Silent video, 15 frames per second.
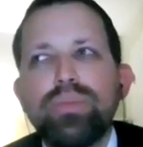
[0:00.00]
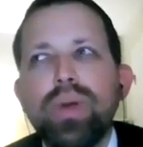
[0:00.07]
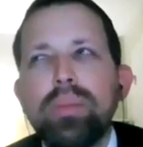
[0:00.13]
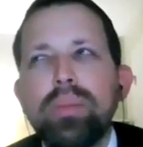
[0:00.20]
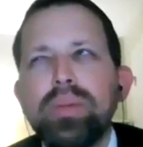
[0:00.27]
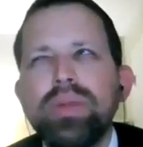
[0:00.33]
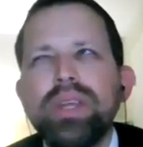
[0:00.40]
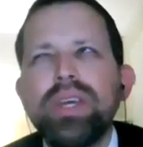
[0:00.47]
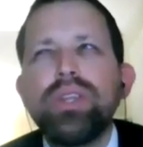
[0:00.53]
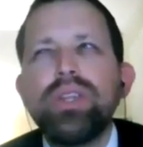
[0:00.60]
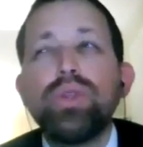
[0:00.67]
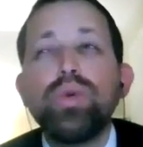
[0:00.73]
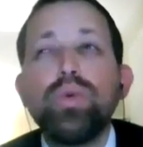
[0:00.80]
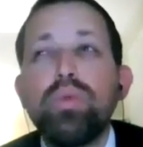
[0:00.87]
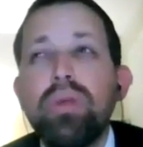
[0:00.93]
probably
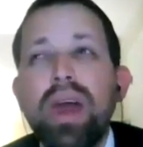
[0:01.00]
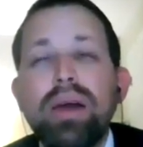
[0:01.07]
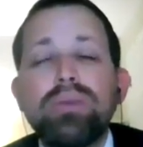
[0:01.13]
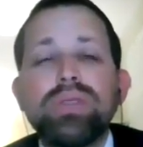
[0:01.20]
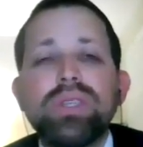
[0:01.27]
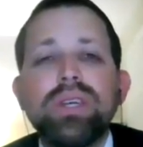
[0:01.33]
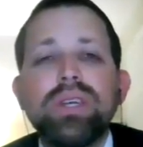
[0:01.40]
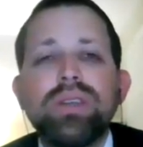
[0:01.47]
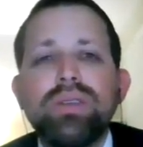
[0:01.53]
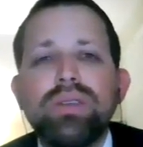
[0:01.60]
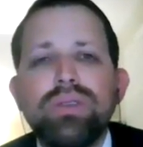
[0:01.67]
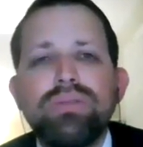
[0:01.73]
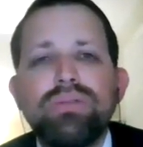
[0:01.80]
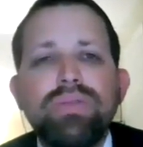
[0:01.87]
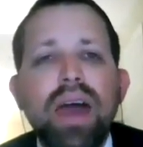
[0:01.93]

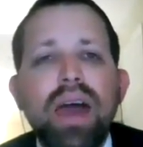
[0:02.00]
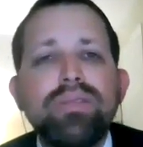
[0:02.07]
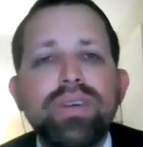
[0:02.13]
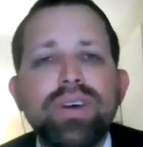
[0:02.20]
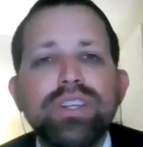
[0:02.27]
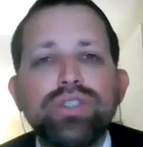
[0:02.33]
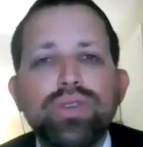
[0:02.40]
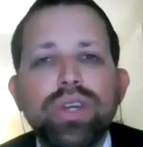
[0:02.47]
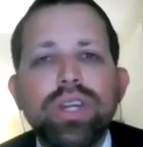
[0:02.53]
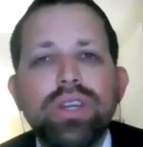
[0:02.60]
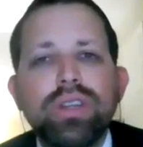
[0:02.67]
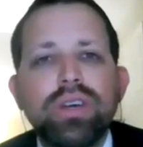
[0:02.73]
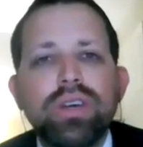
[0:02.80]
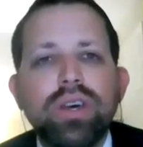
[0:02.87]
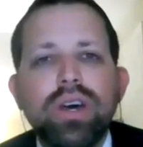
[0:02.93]

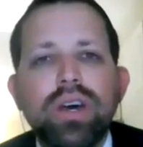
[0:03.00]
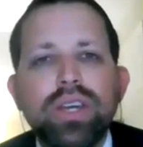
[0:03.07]
2,500